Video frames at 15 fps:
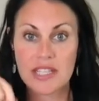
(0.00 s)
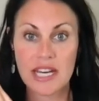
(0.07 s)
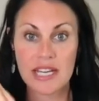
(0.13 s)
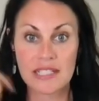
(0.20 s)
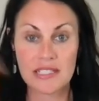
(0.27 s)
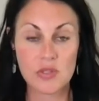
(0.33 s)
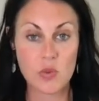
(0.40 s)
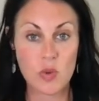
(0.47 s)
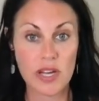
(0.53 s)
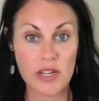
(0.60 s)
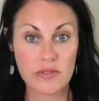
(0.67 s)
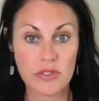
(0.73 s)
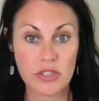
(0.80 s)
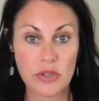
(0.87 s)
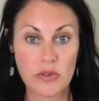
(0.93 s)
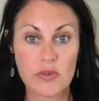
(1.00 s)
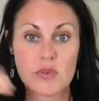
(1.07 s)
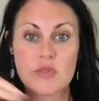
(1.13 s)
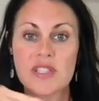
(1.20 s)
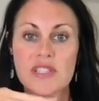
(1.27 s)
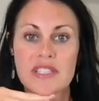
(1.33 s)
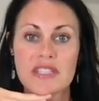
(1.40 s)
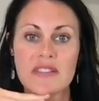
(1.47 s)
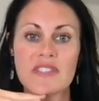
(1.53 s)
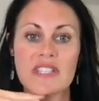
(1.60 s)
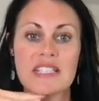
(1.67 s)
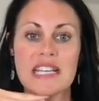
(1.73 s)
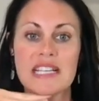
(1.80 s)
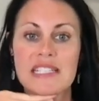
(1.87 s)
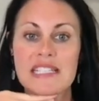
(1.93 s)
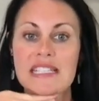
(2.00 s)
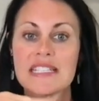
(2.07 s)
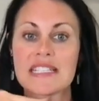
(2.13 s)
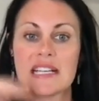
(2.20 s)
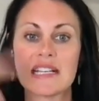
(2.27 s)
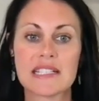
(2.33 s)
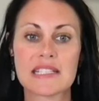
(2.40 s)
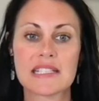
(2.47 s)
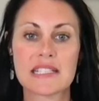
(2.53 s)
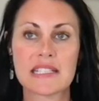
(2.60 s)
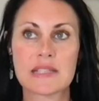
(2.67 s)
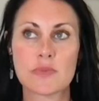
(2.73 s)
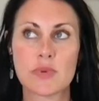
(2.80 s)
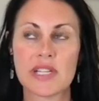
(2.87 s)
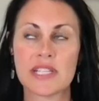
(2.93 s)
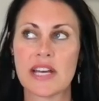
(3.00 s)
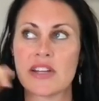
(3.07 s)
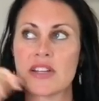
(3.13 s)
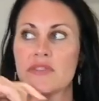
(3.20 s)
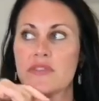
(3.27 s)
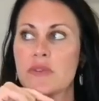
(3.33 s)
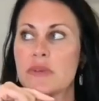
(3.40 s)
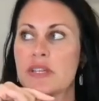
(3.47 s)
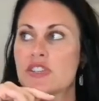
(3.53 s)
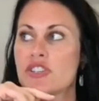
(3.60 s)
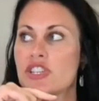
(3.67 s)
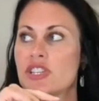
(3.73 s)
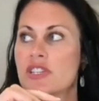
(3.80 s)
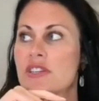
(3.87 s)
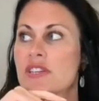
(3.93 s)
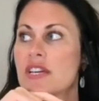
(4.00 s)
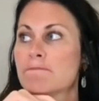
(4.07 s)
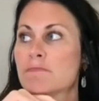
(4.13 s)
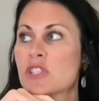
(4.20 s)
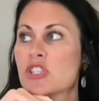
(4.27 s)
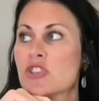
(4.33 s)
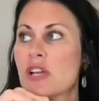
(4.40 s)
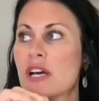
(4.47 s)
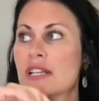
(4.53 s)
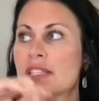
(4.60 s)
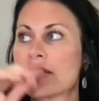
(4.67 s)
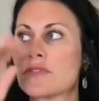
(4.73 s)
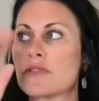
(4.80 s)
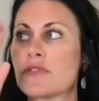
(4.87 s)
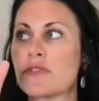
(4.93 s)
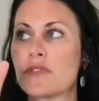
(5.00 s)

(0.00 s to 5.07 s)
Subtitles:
That is what, food sensitivity testing does, is bring down inflammation. There's lots of,